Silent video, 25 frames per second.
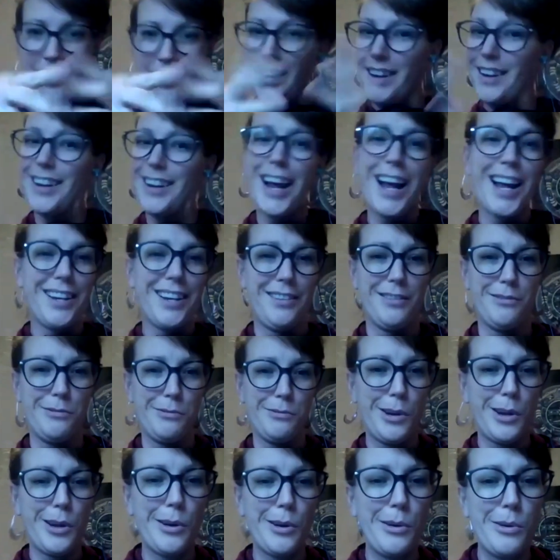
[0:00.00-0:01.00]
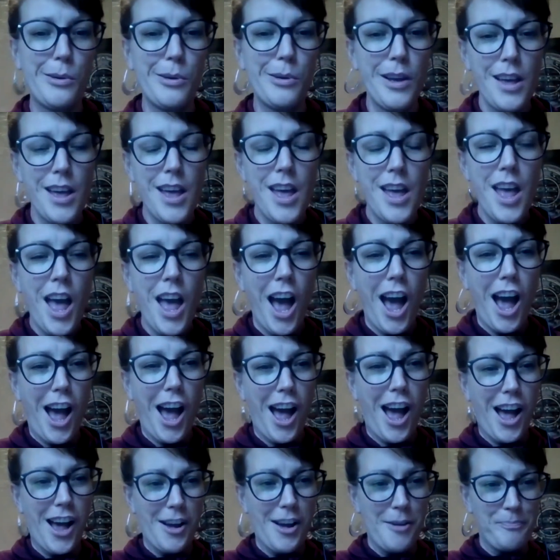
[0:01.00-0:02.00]
there. I don't know.
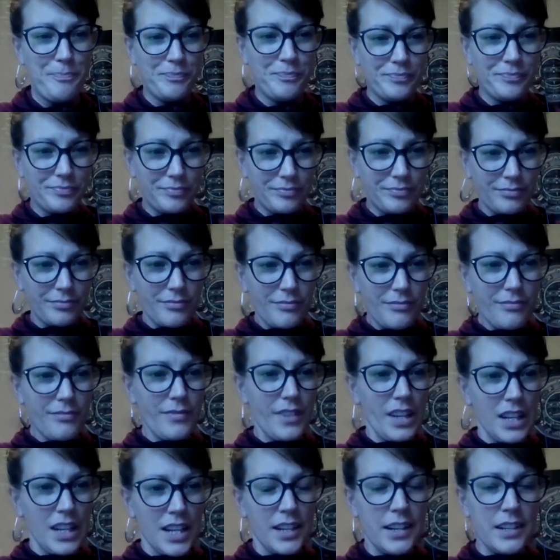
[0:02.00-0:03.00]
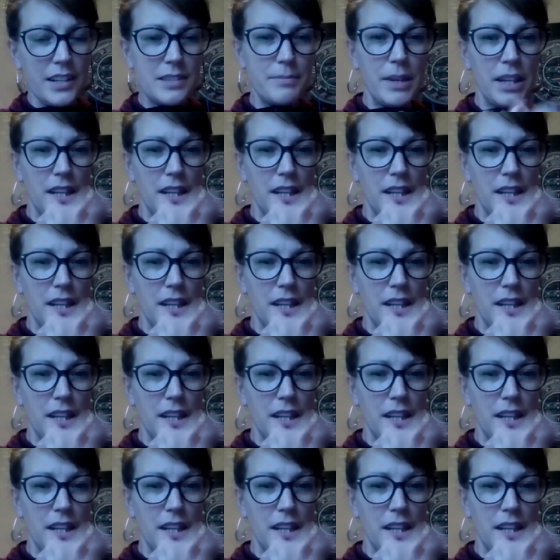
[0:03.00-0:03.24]
And it's